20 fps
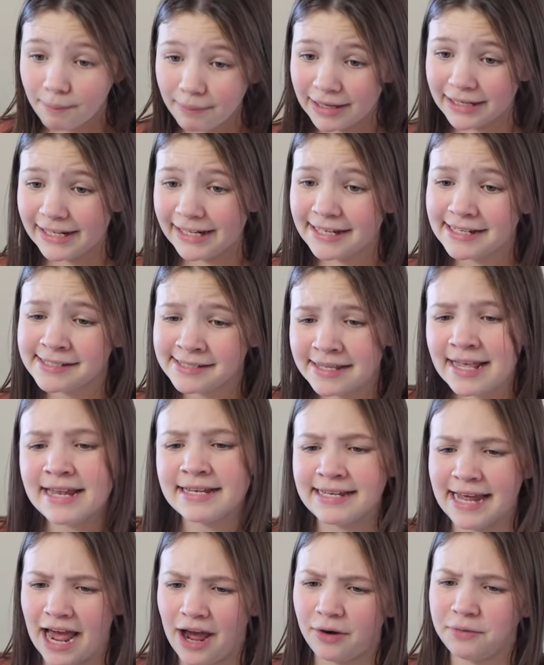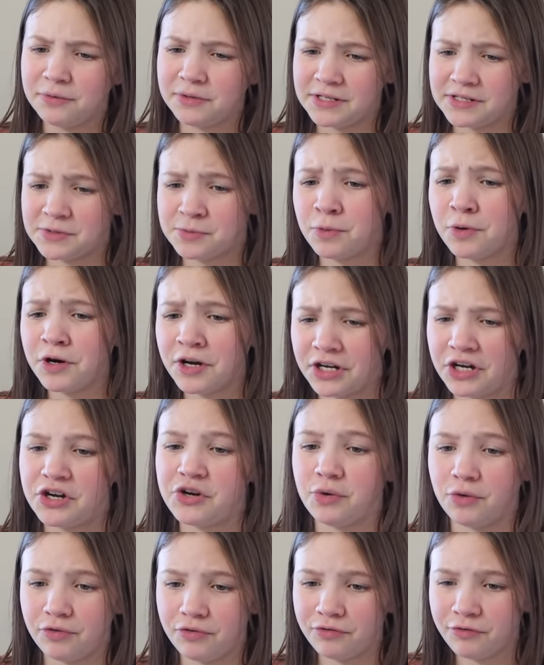Minnie, sit down, because we're gonna
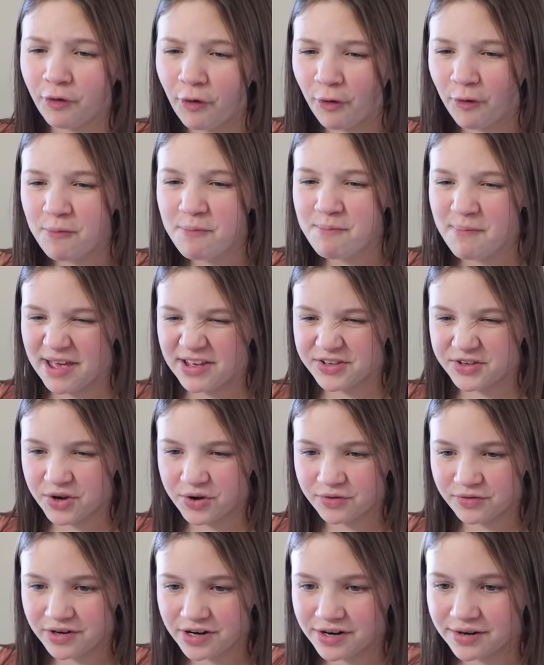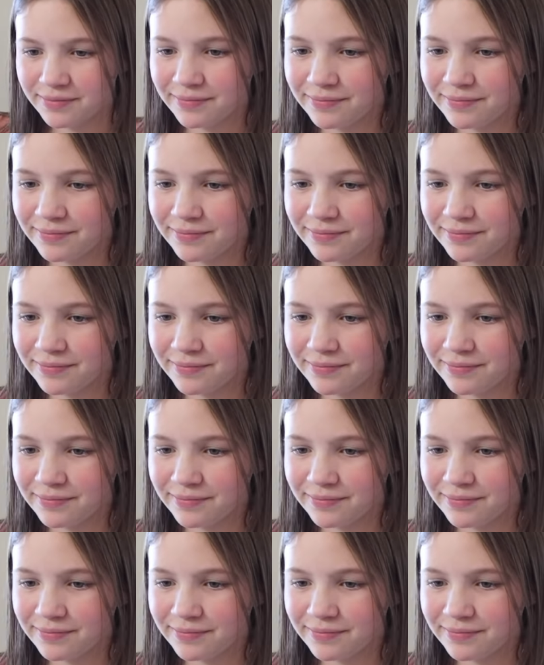do a full makeover.